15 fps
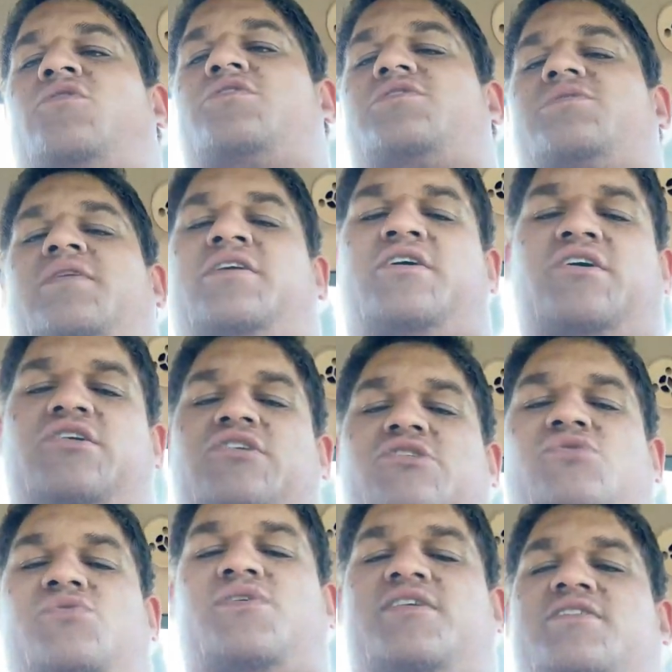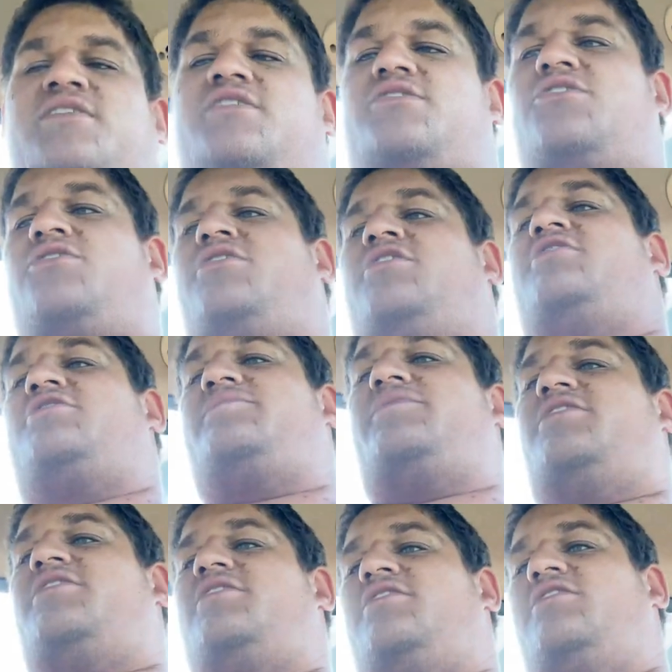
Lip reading: so we had to go to the 2630 display,